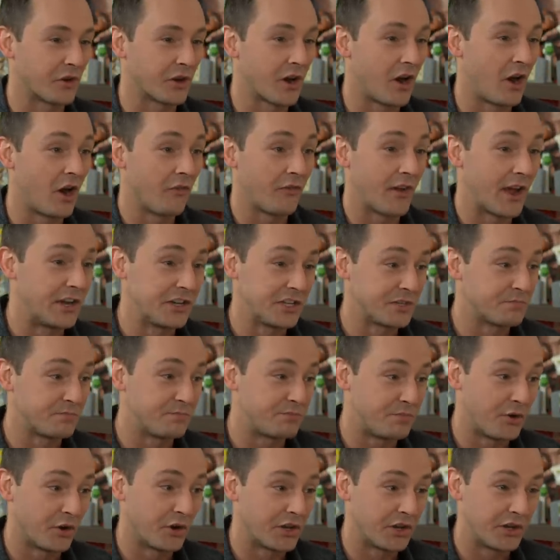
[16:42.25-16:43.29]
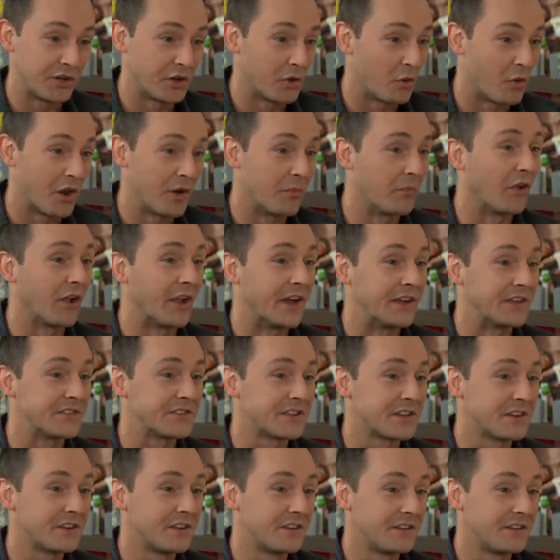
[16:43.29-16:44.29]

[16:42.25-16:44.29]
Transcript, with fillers: golf and just put it into one place?